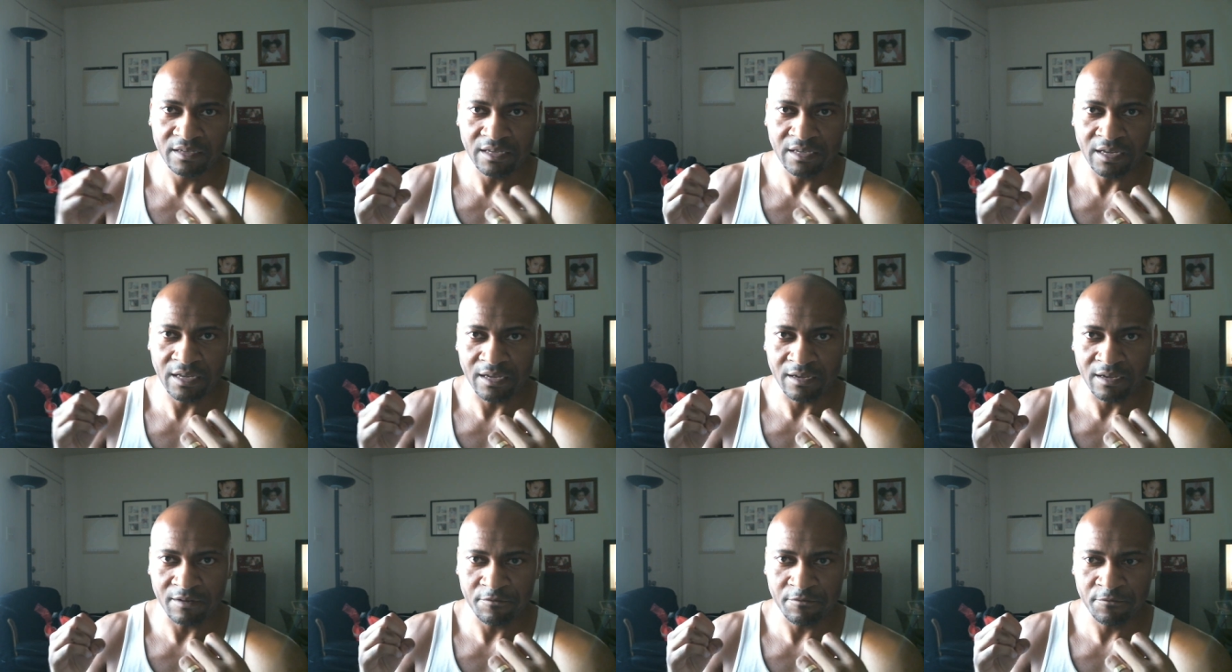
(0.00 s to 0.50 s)

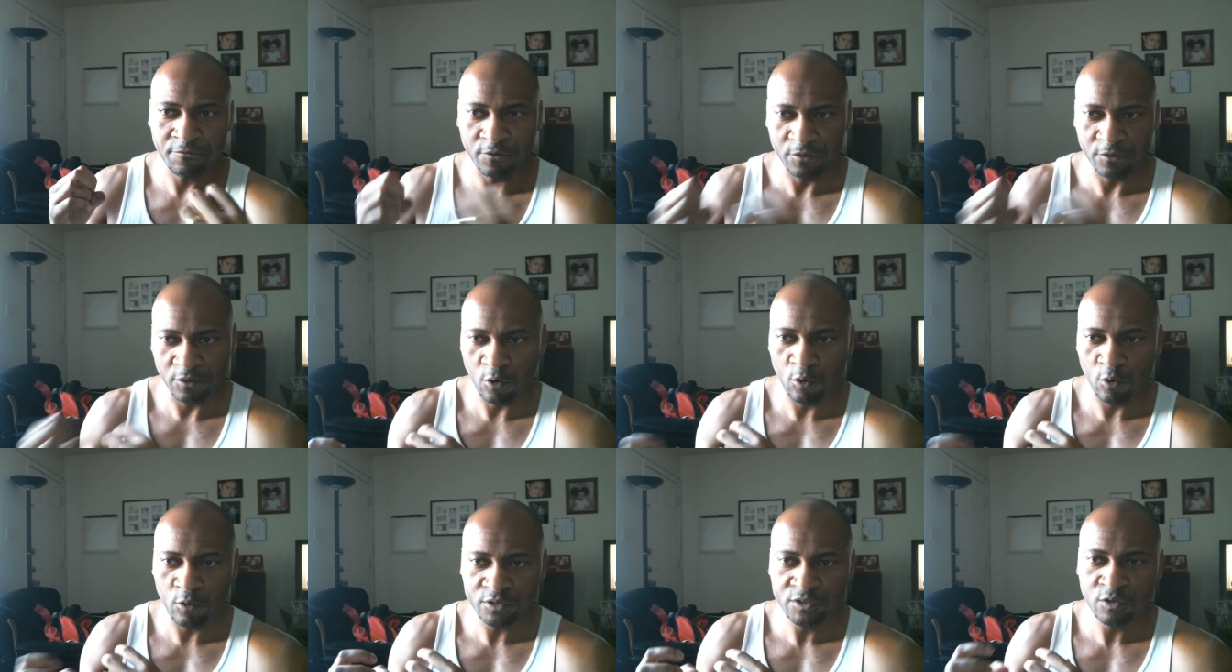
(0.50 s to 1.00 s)
for
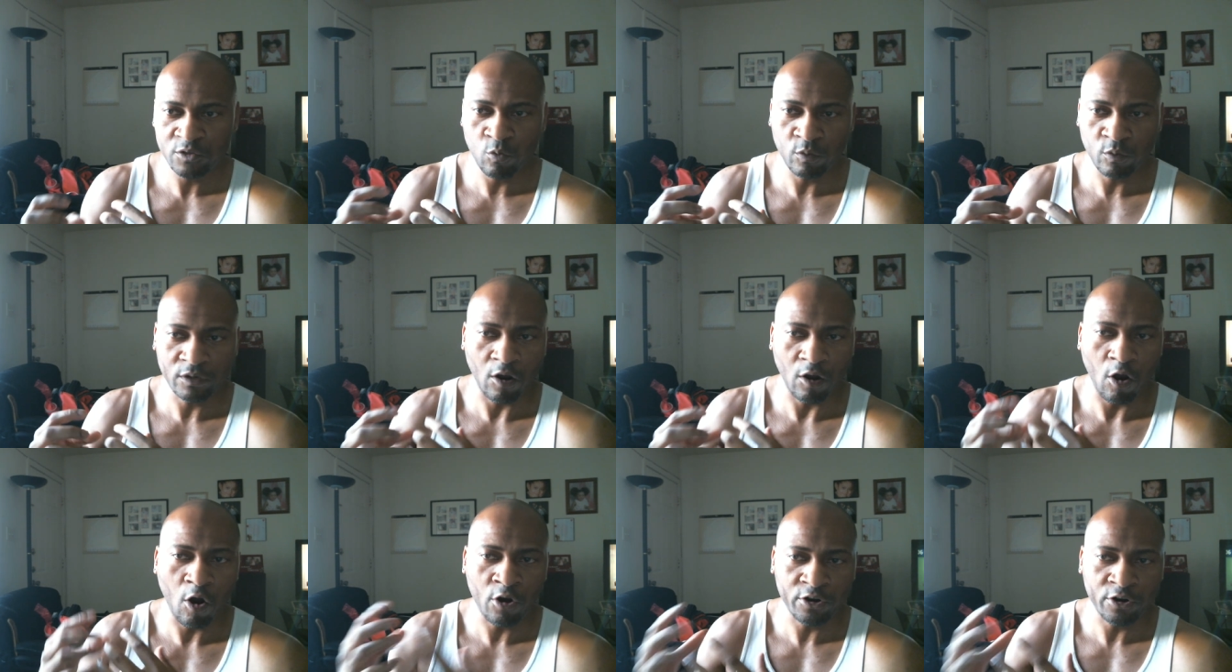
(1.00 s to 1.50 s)
those who
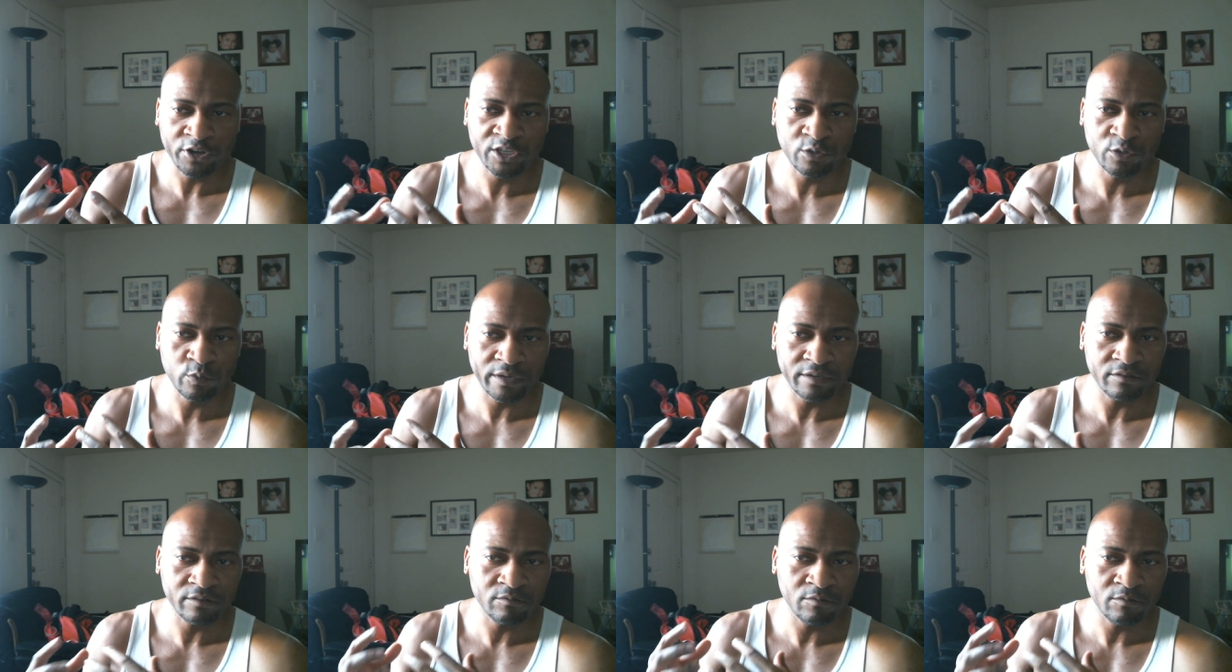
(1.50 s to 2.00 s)
want to
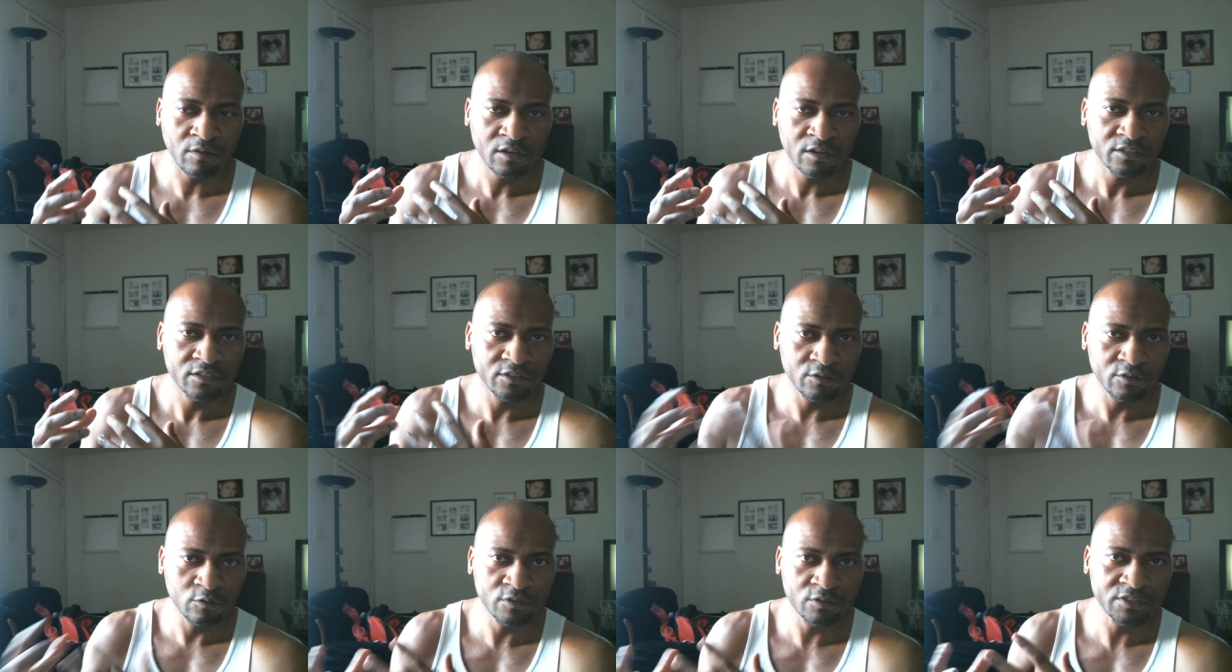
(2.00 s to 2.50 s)
argue and
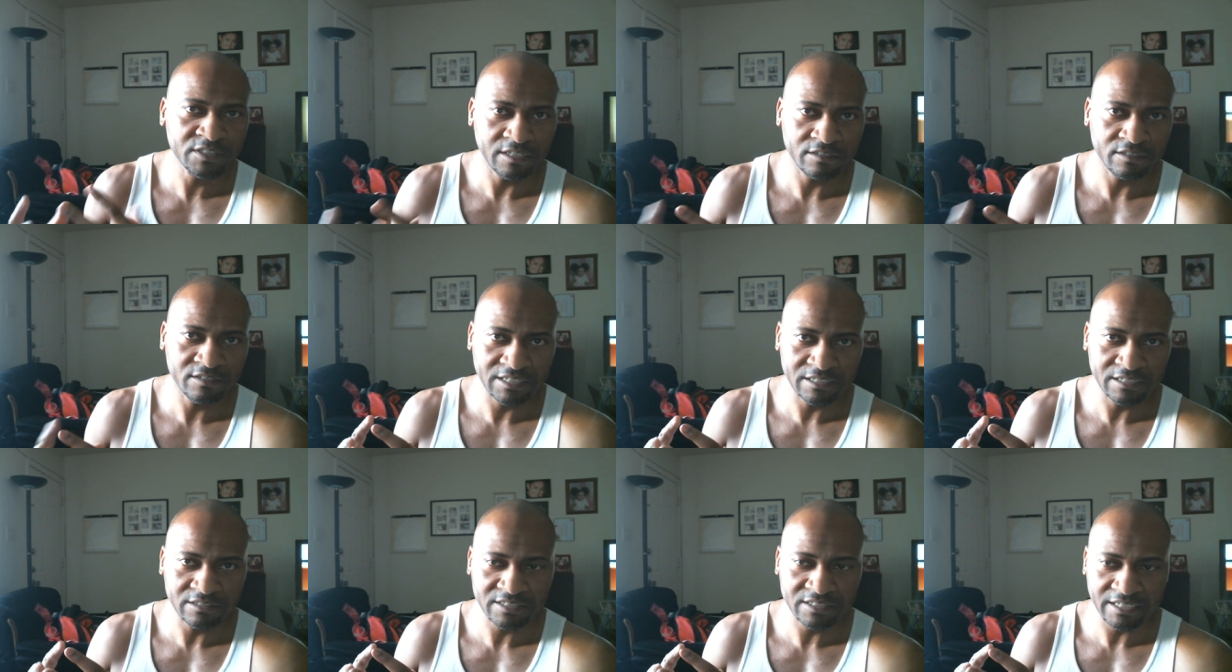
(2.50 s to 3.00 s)
use
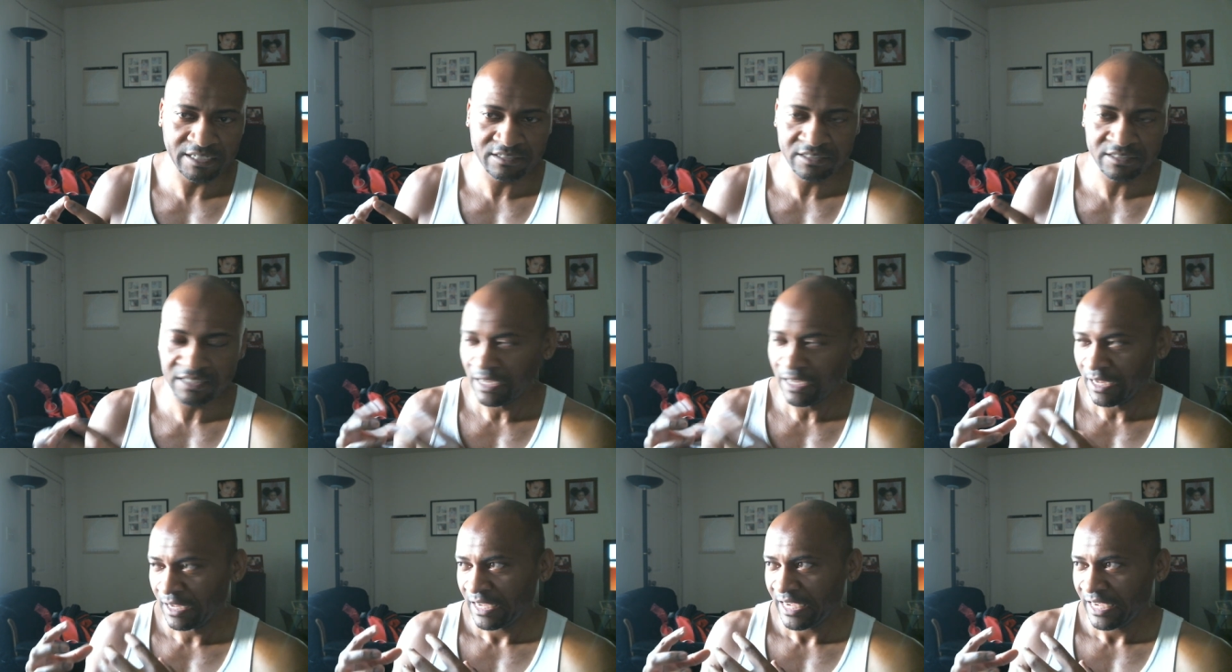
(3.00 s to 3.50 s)
statistics,